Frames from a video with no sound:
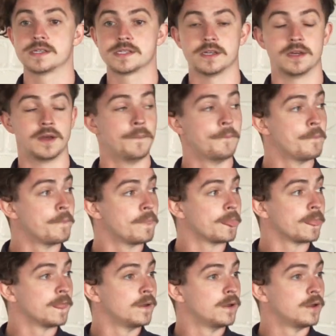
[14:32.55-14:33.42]
So
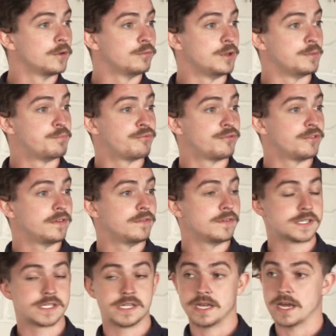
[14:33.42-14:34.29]
we
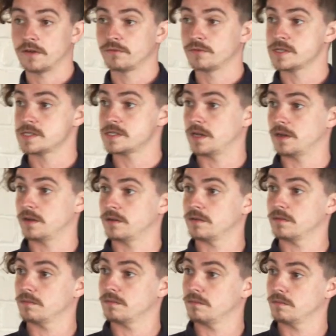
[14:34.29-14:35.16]
previously have to send